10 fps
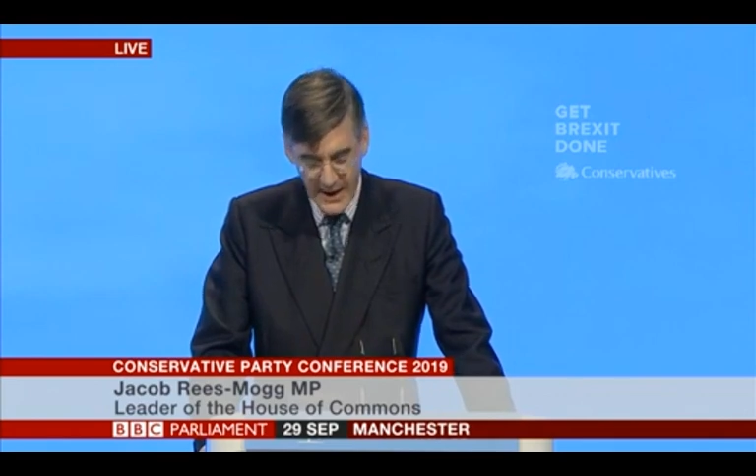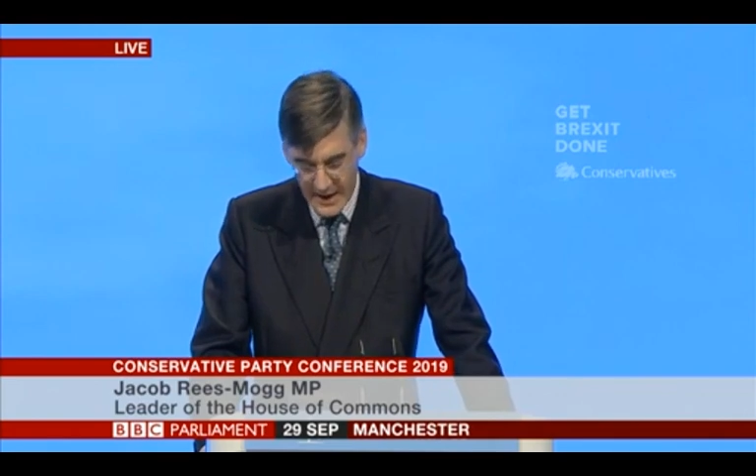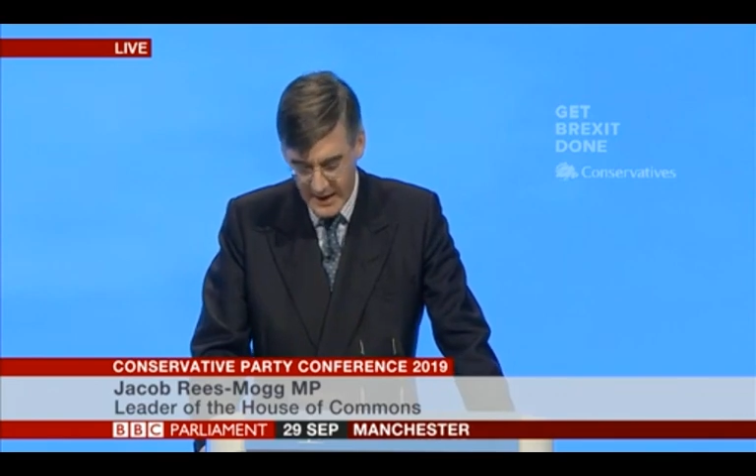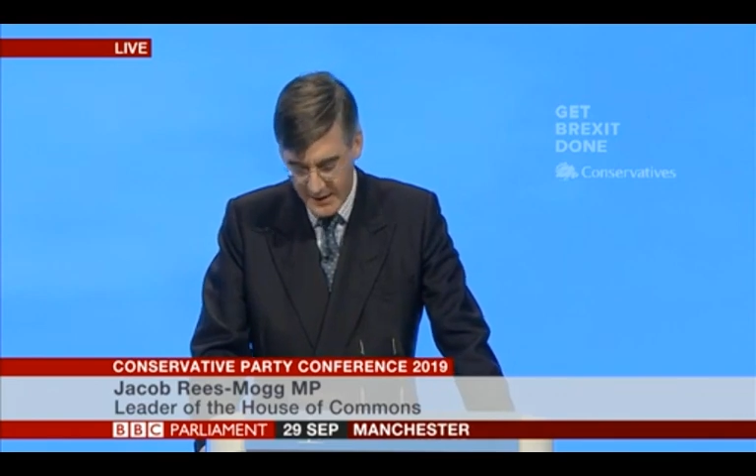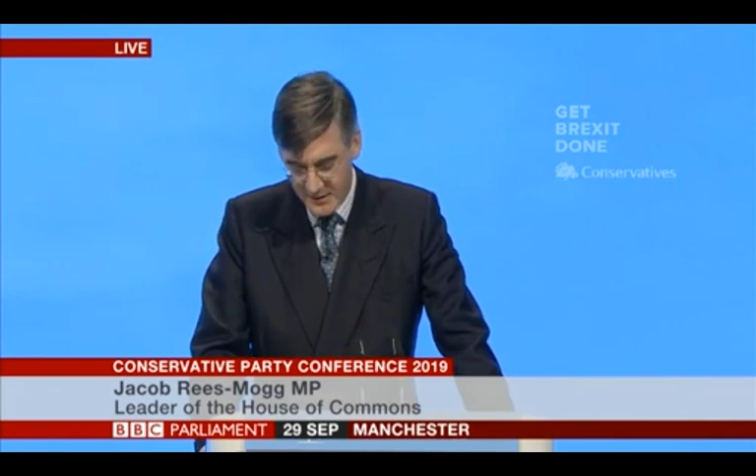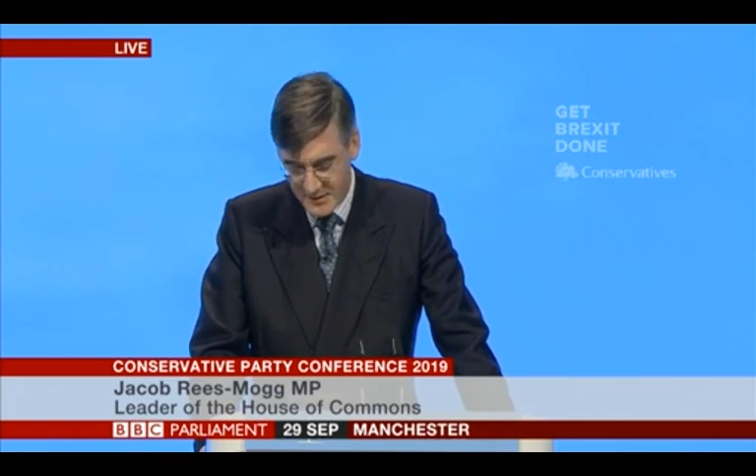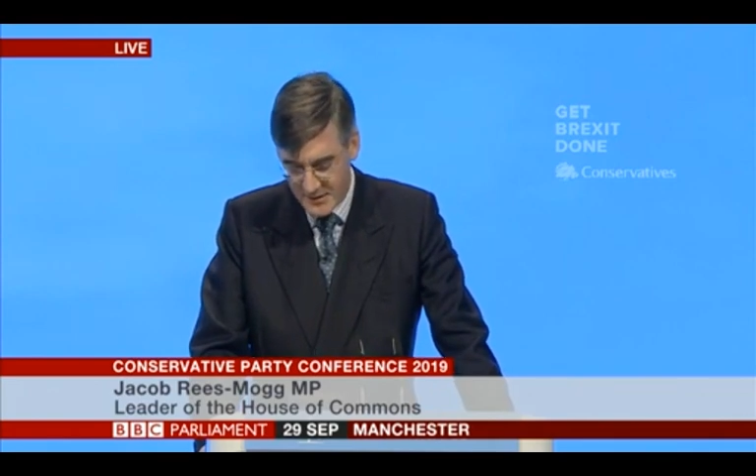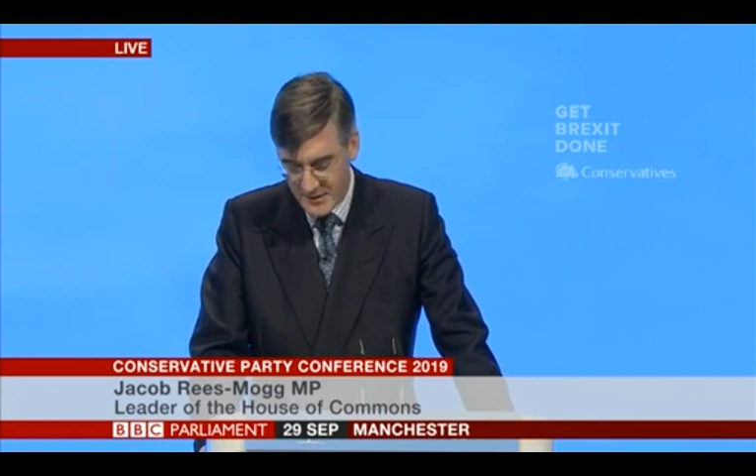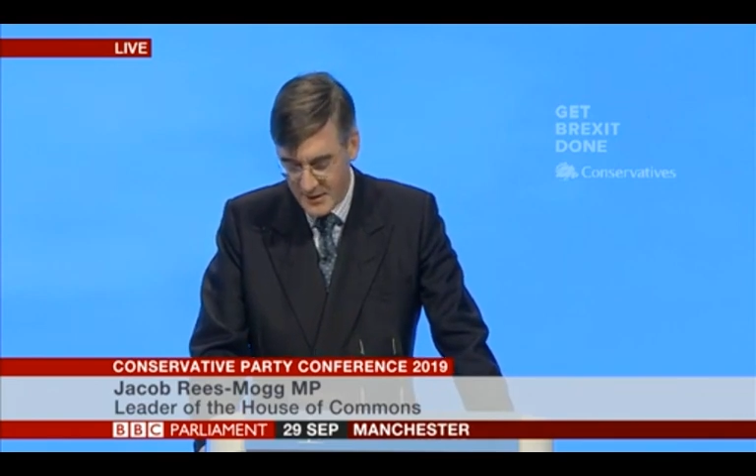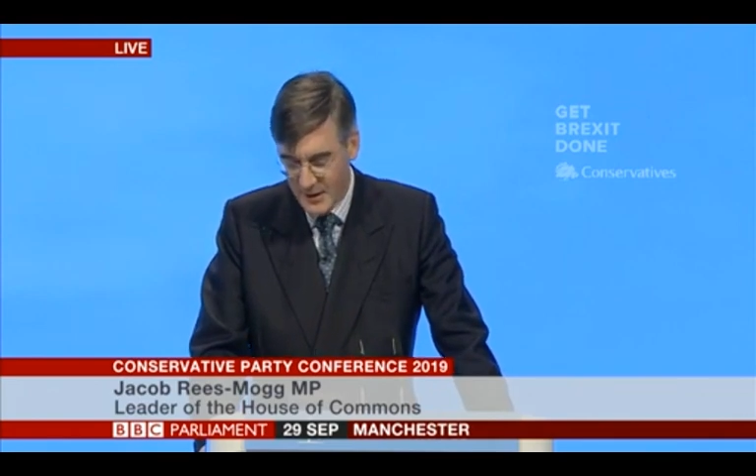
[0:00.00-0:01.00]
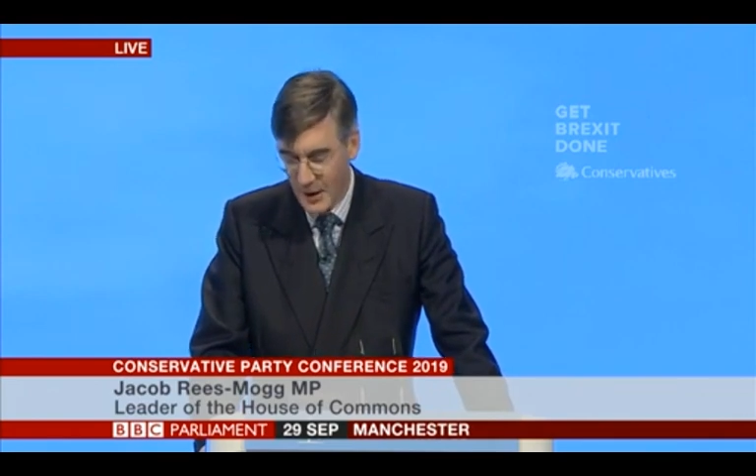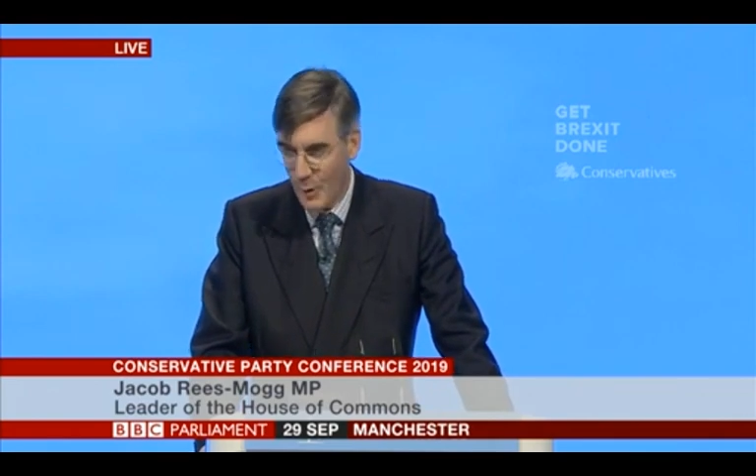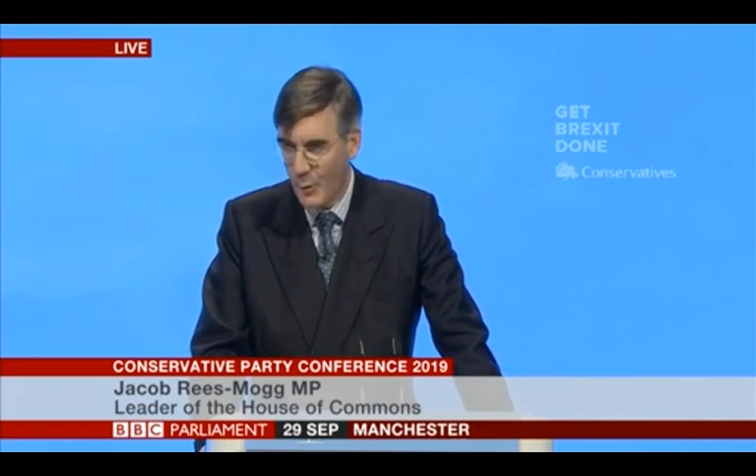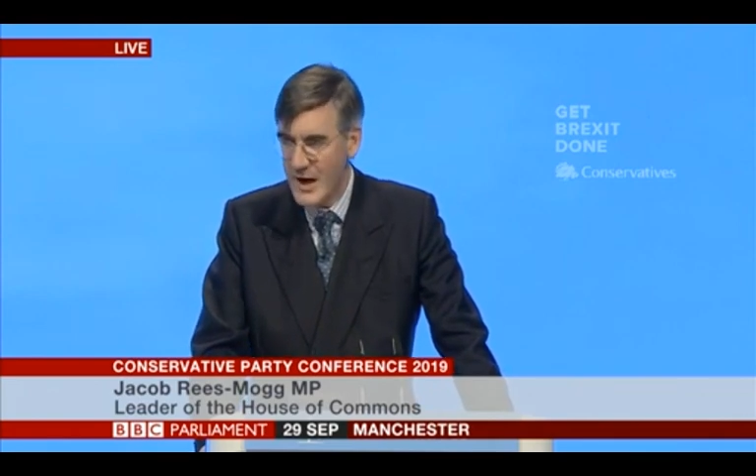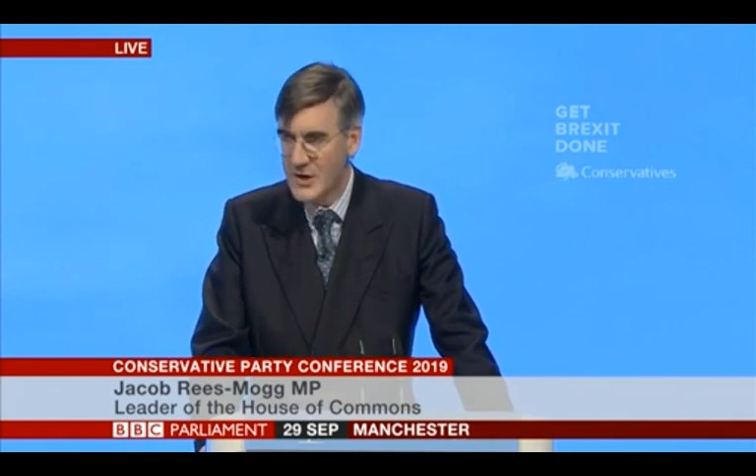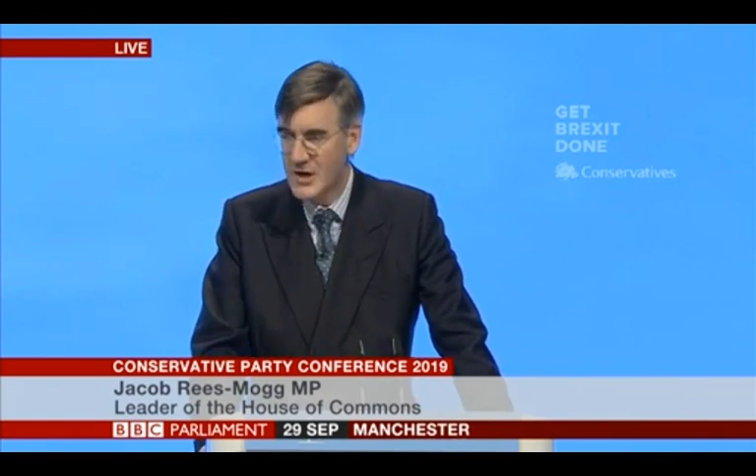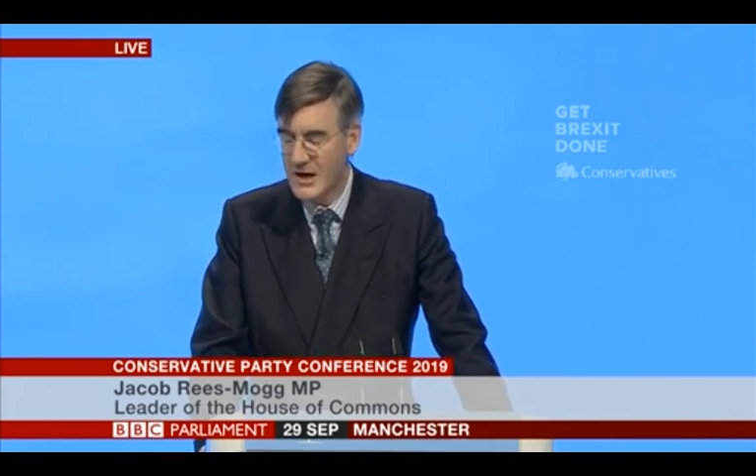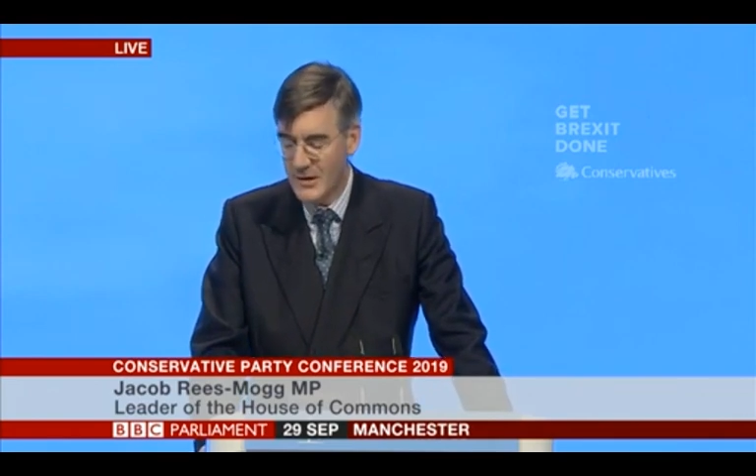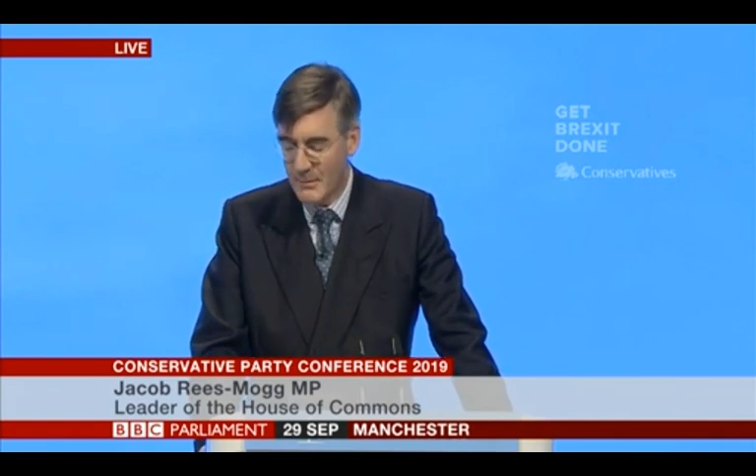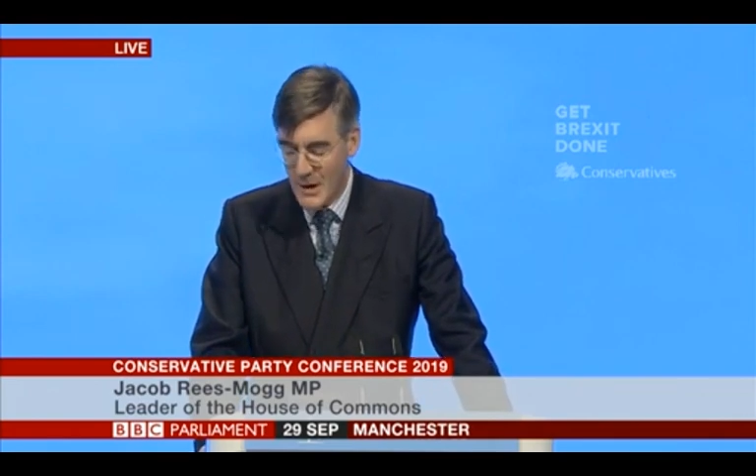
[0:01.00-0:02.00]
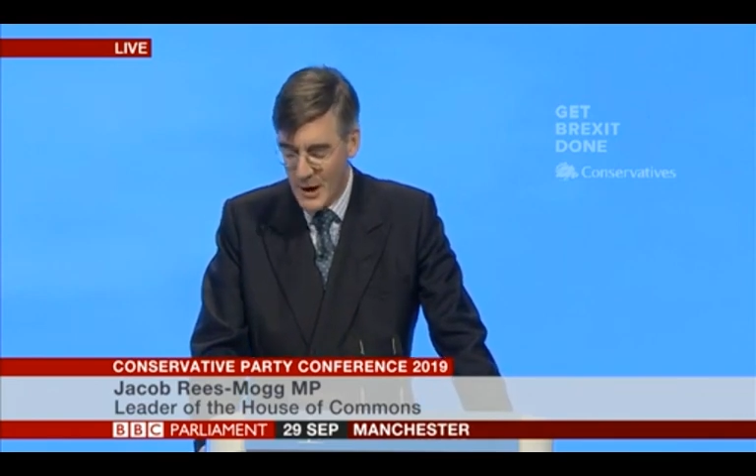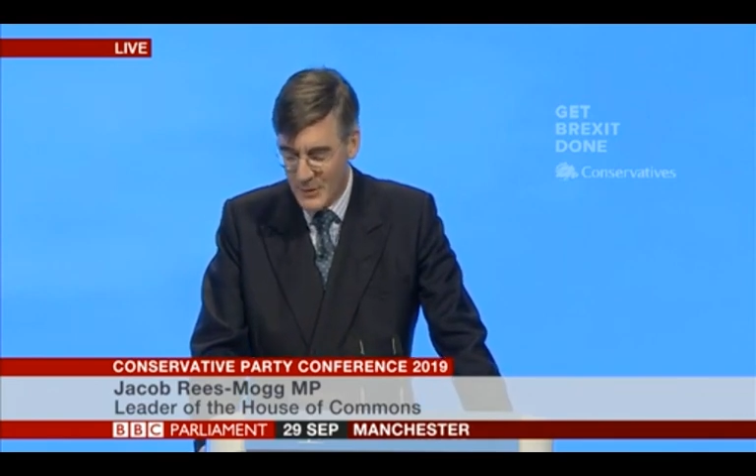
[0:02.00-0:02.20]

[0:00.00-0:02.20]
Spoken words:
in hand, awaiting the